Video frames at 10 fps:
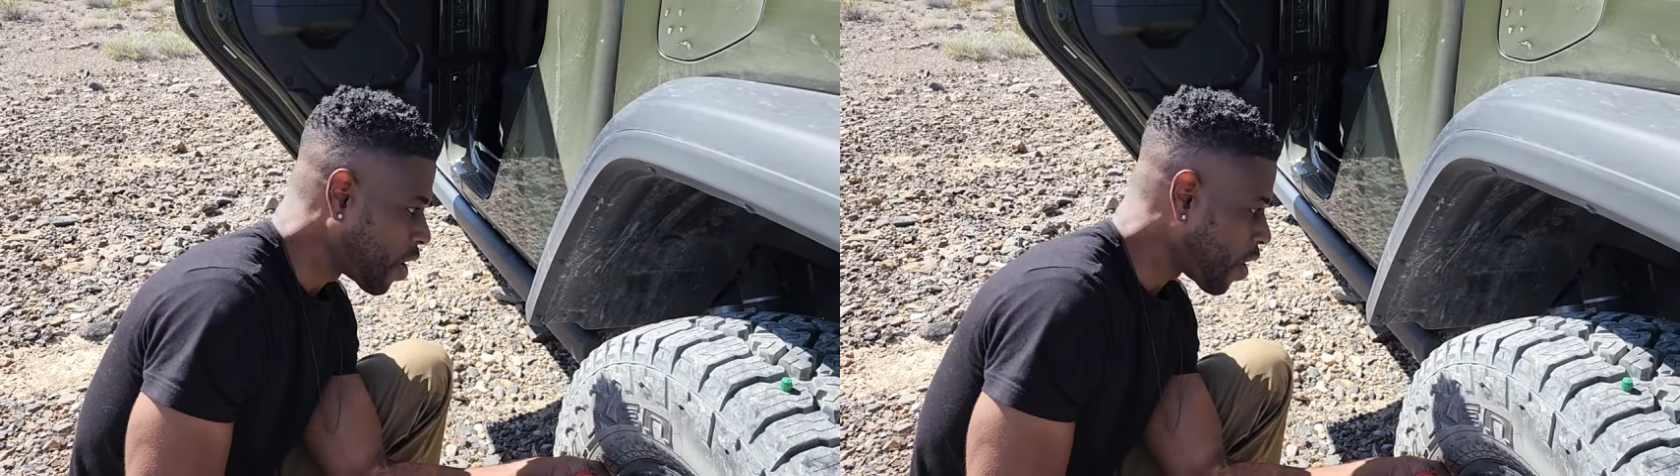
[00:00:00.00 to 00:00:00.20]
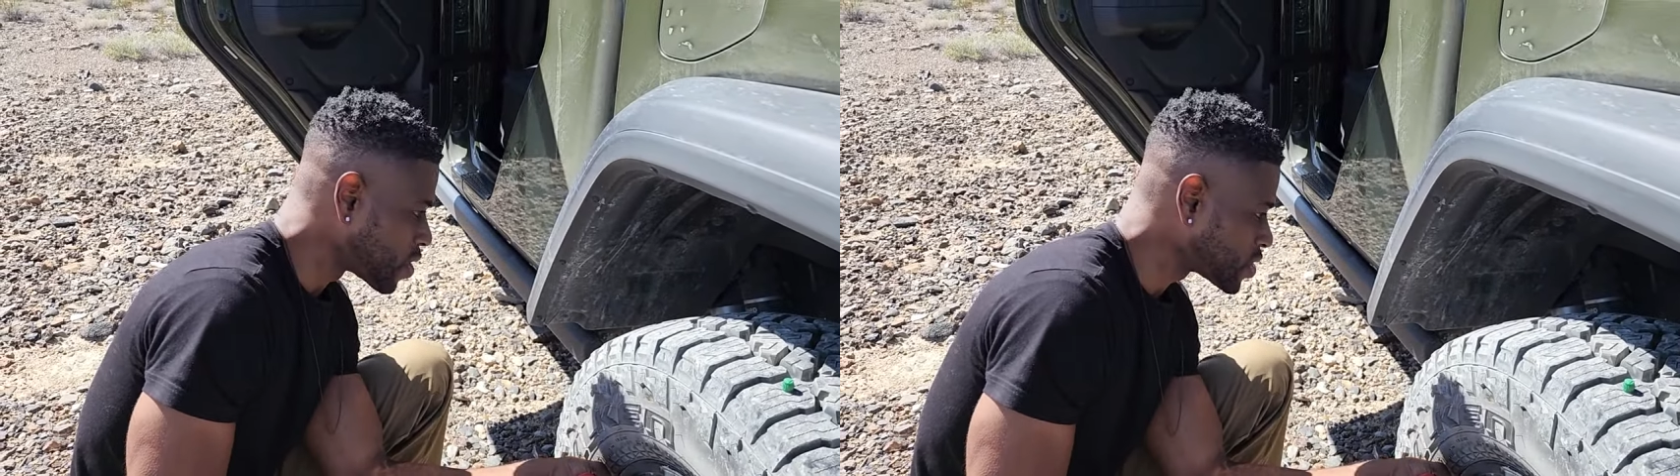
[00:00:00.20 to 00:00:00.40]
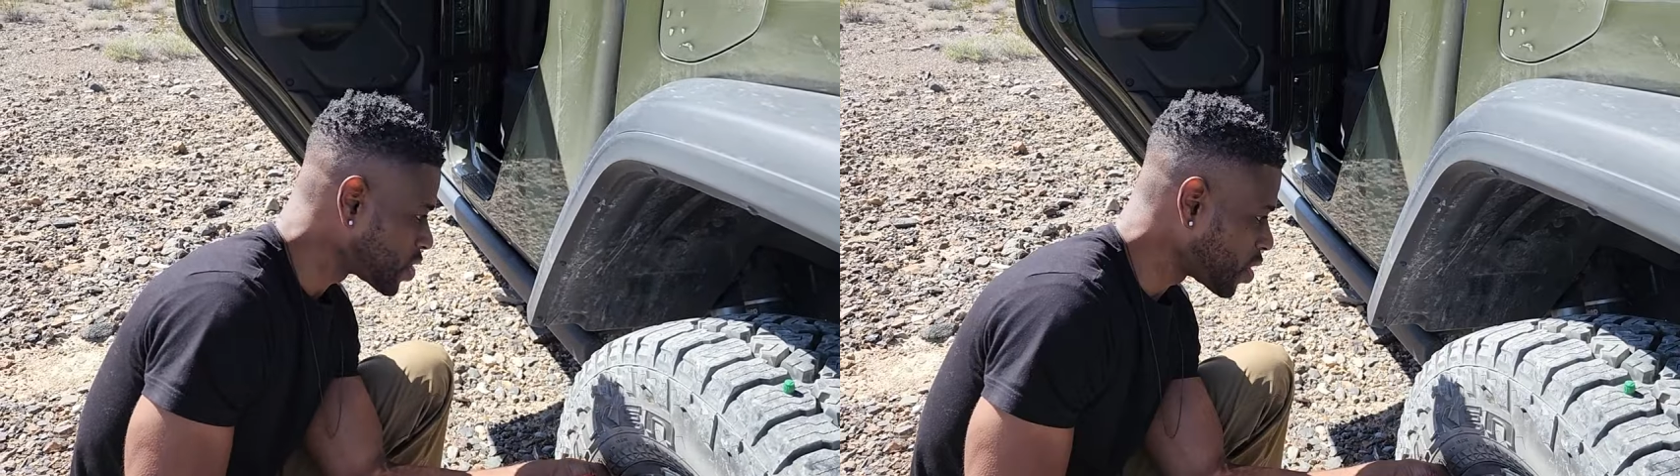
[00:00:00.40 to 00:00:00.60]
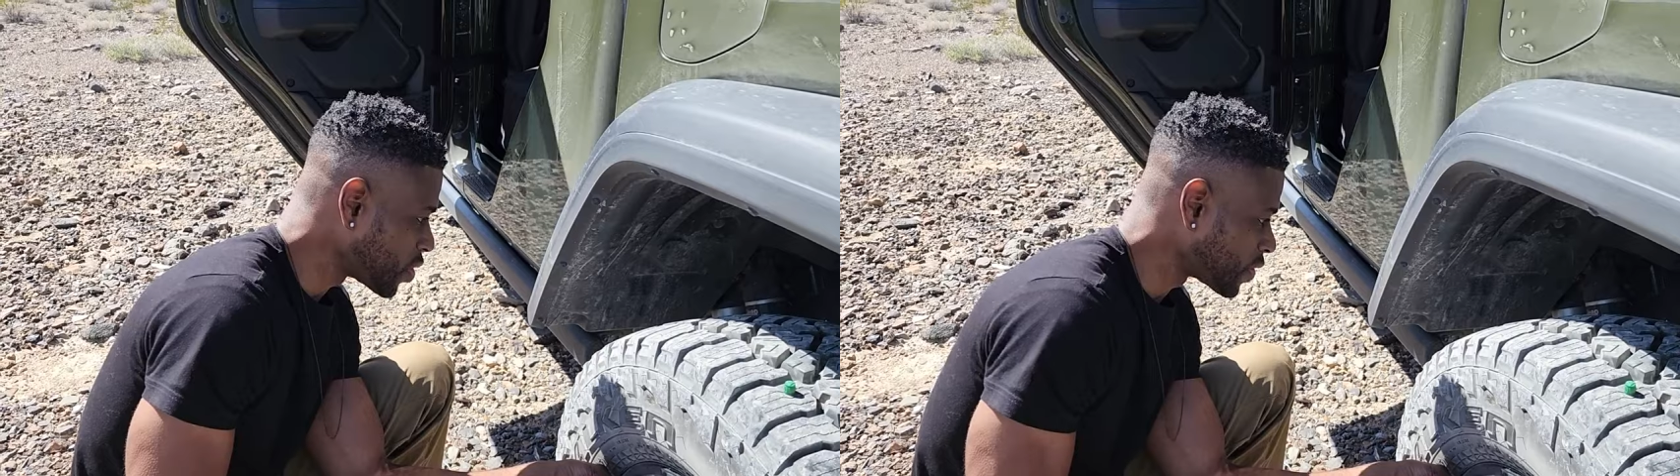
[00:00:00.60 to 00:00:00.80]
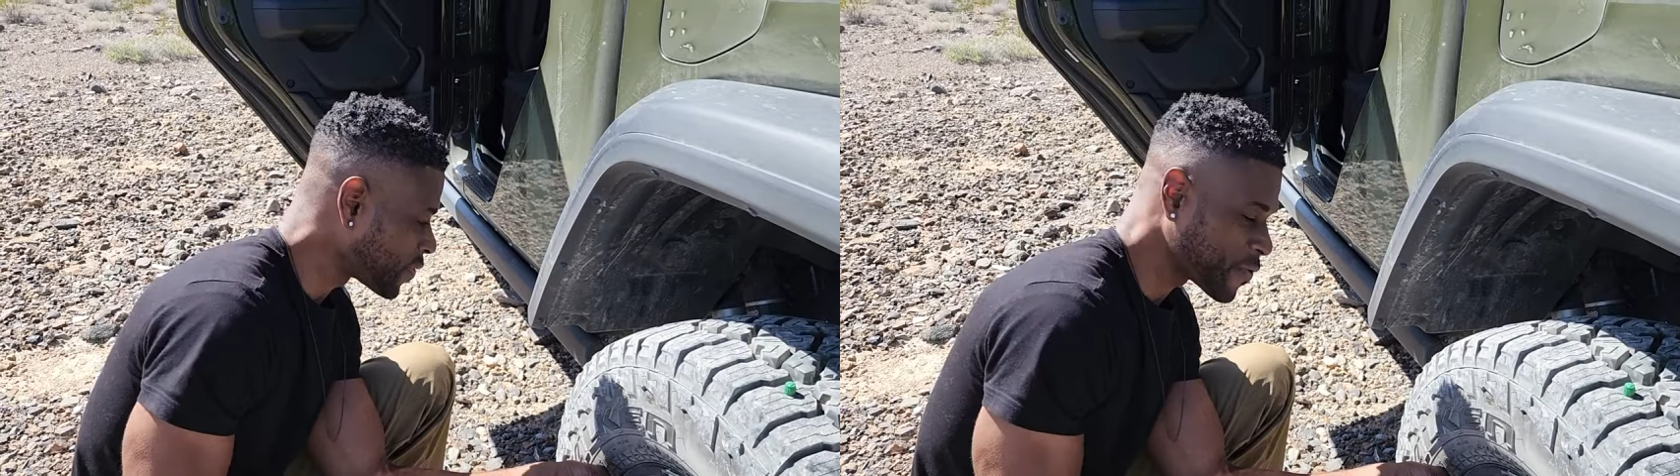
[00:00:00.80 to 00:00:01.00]
Also,
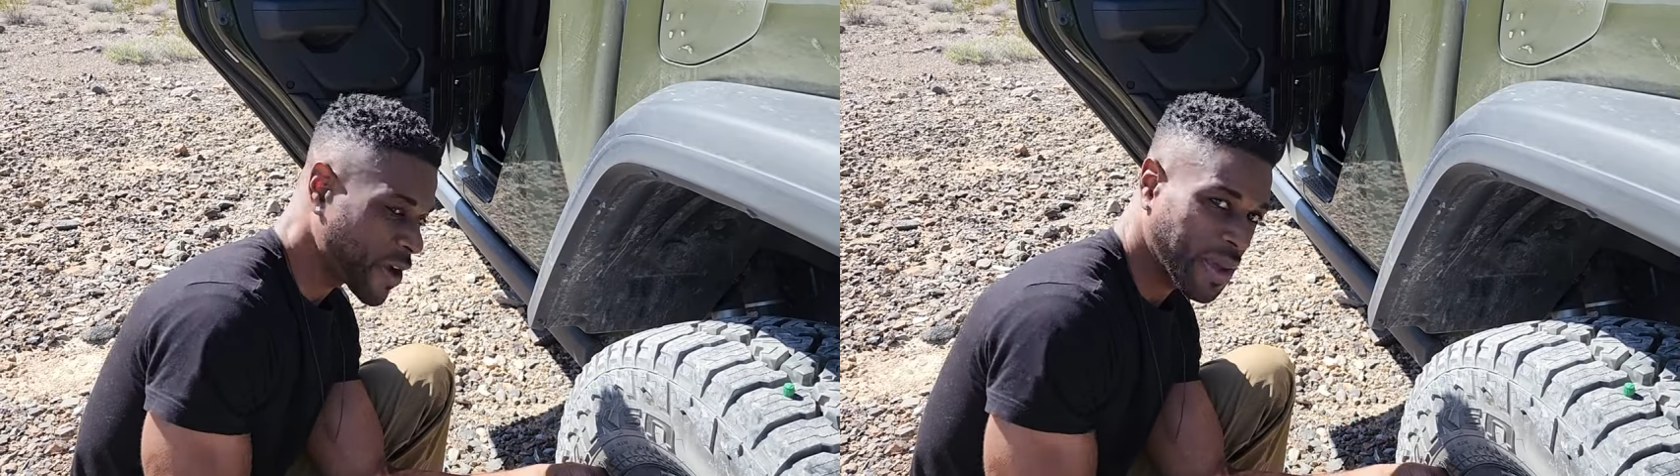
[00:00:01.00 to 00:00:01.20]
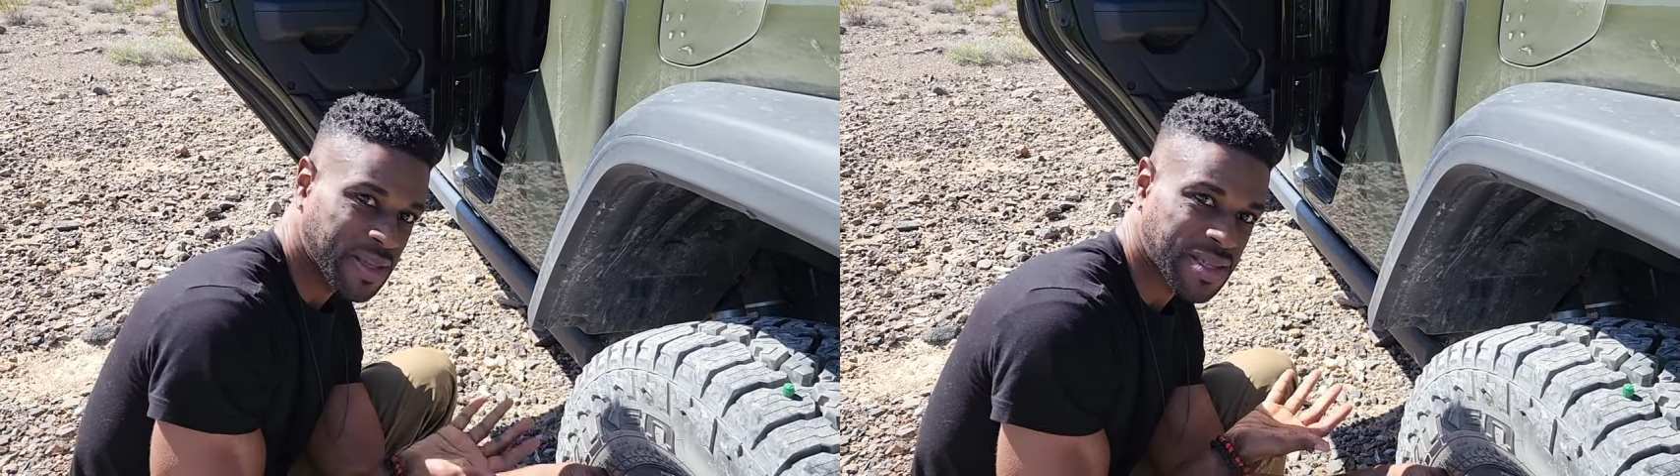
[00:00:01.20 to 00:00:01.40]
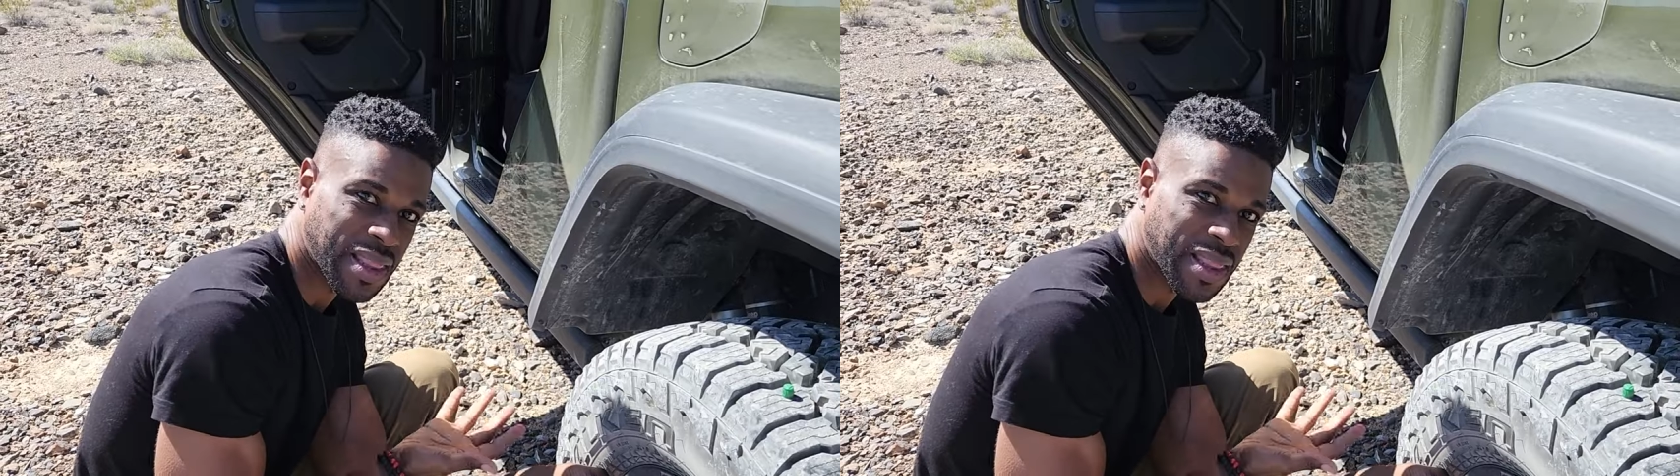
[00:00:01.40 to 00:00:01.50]
the frame is a